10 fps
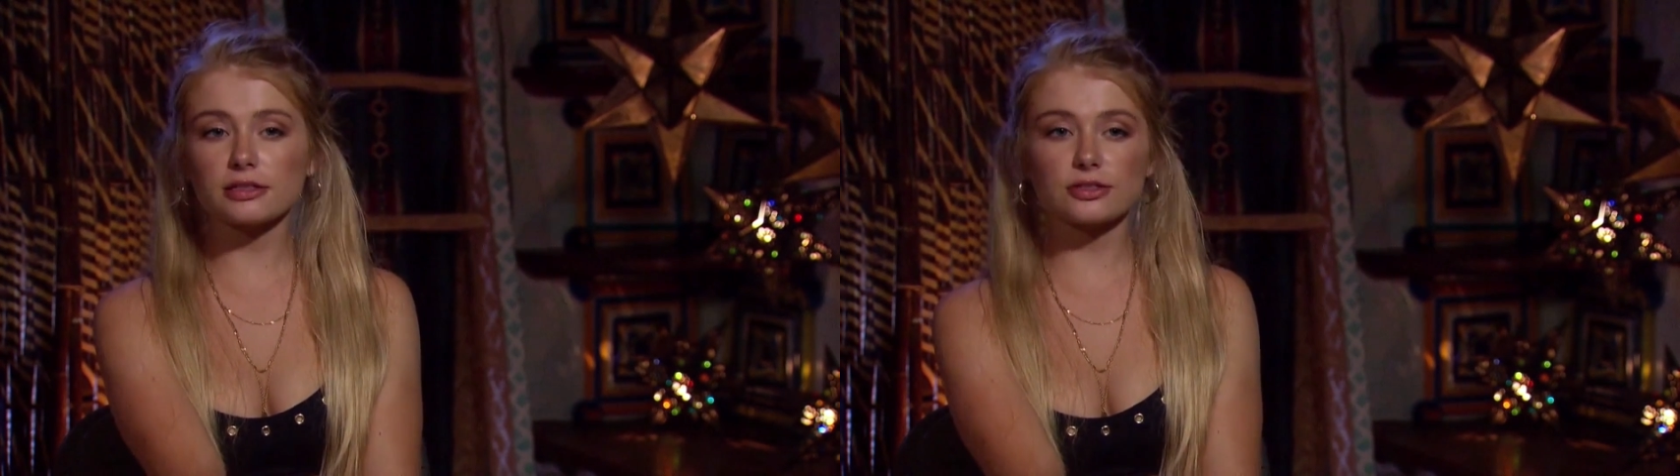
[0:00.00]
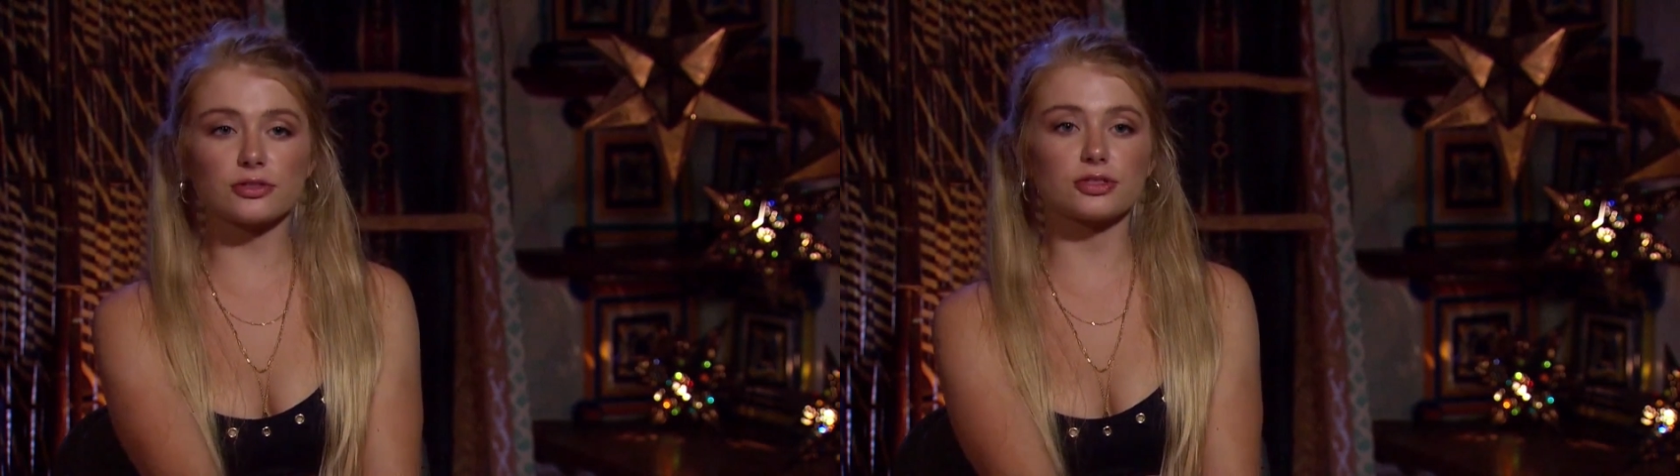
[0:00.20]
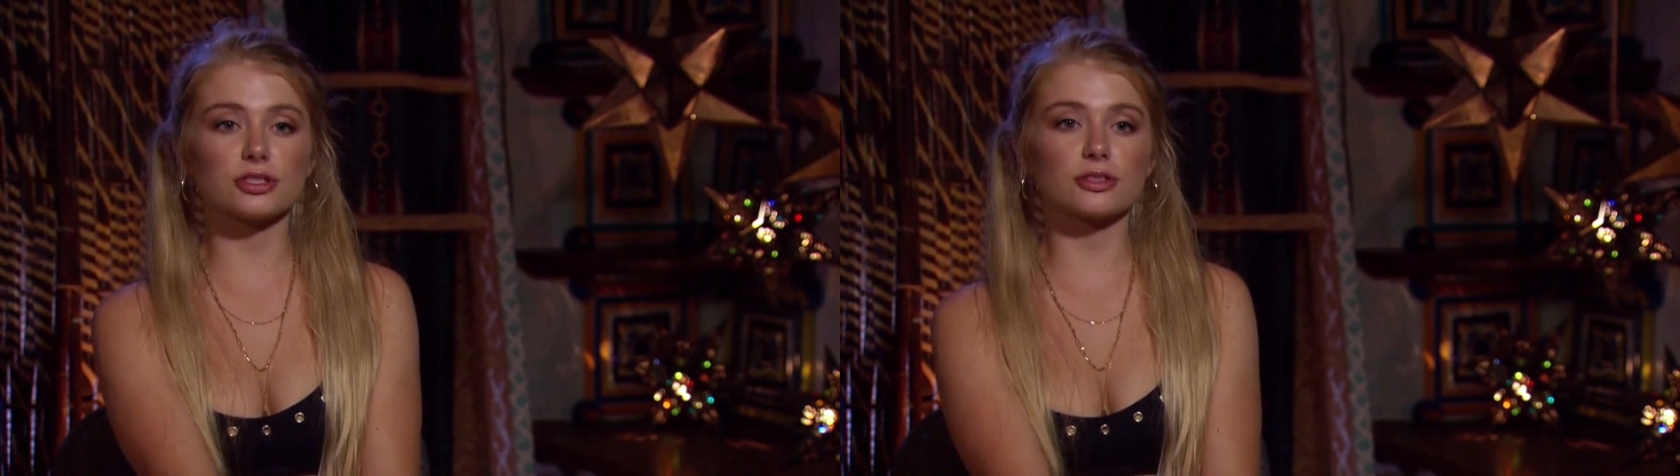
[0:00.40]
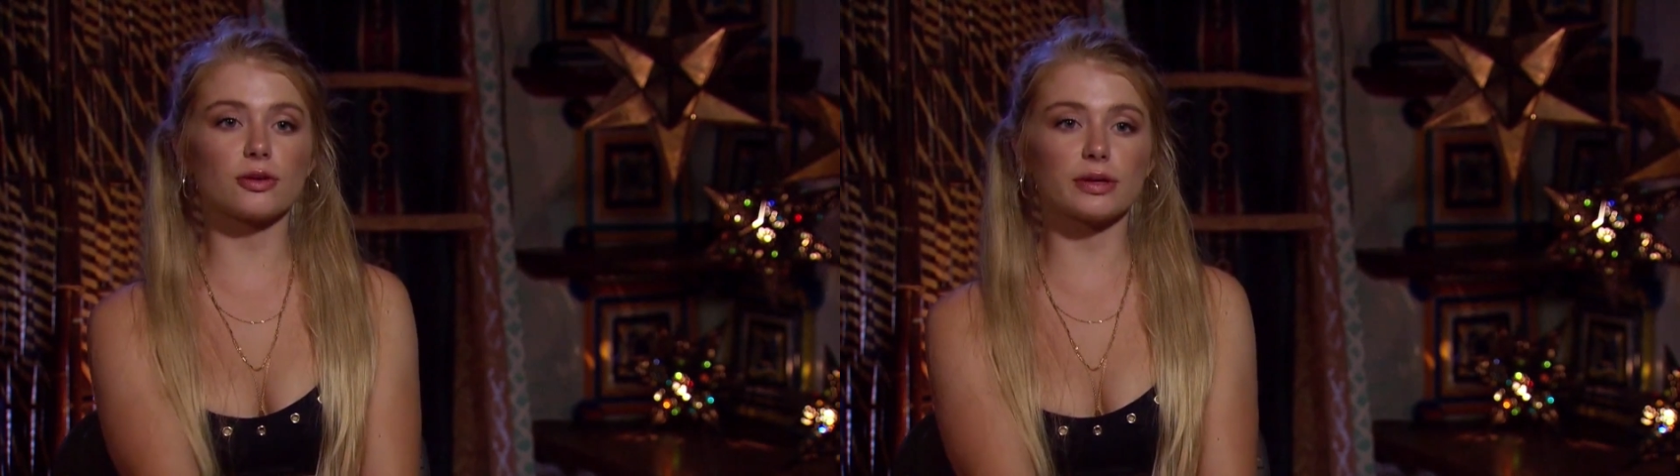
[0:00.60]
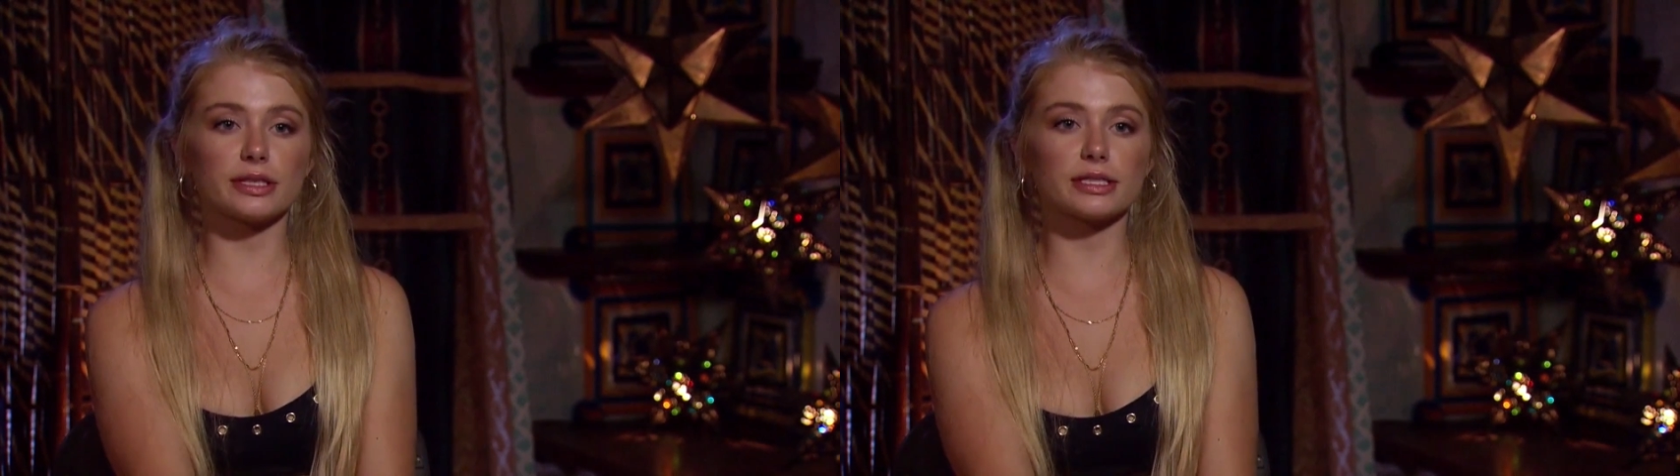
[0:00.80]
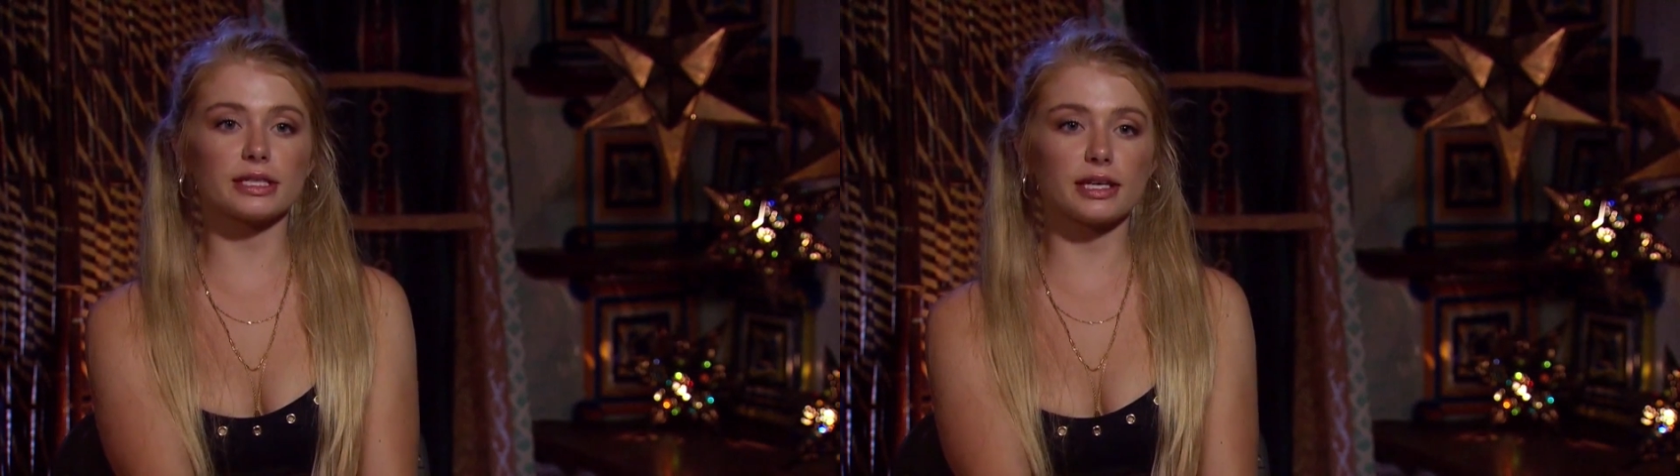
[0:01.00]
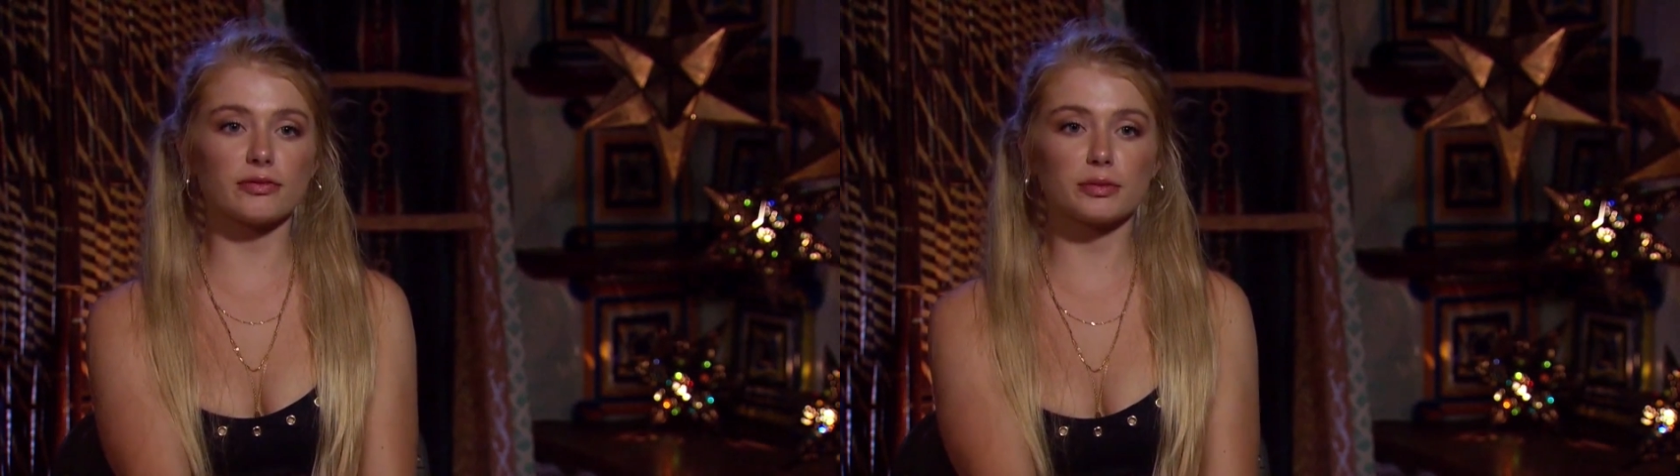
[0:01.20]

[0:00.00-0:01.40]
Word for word: and so she's going to get